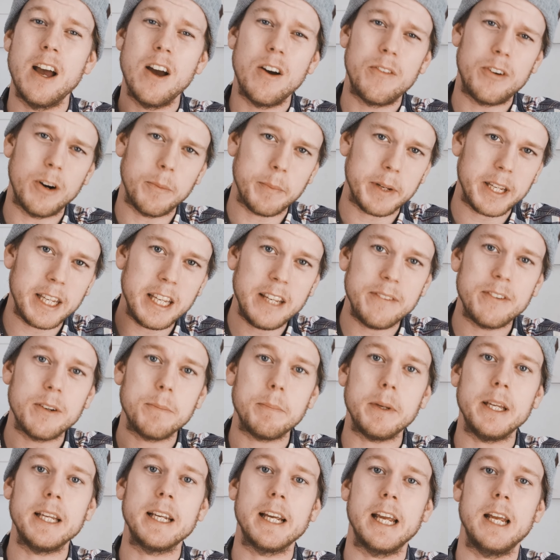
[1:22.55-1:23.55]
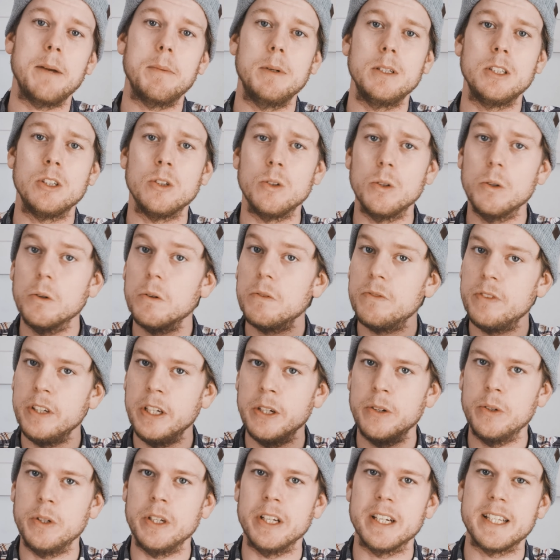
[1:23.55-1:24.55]
from even being able to
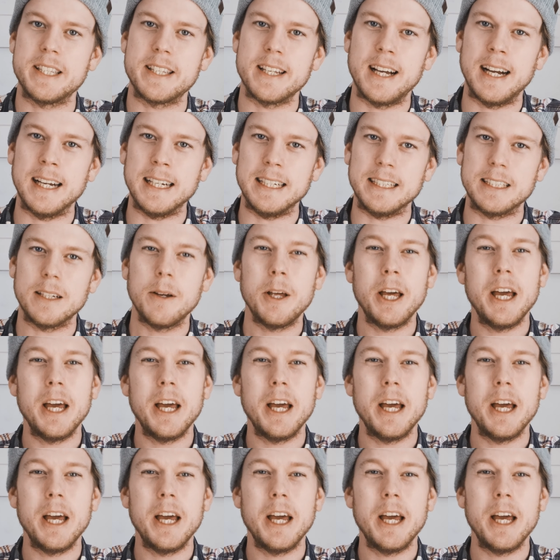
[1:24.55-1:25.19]
view your site.